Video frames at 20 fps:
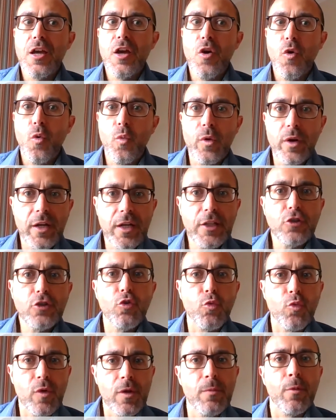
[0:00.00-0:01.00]
we need to
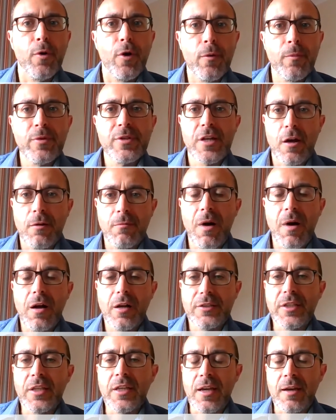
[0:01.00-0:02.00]
repurpose our
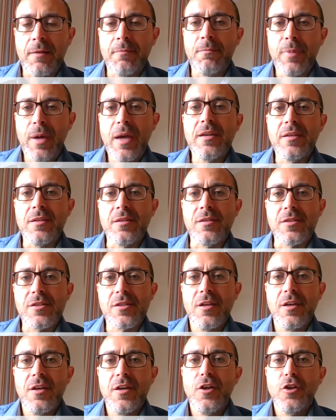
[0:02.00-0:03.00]
marketing campaigns
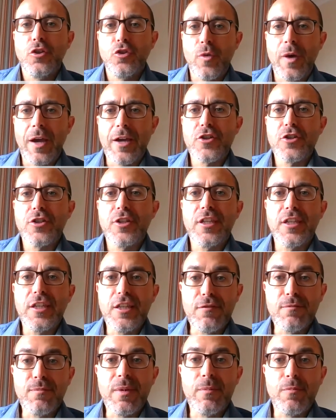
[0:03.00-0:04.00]
to actually
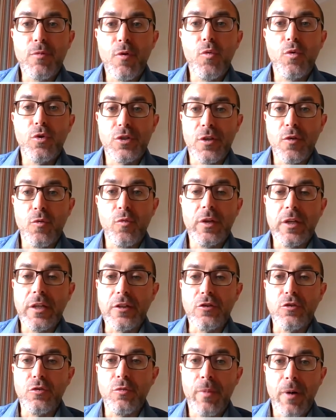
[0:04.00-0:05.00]
give people what they're
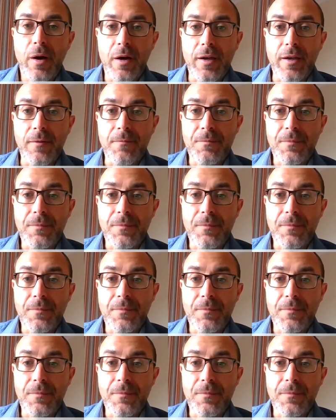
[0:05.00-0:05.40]
willing to buy,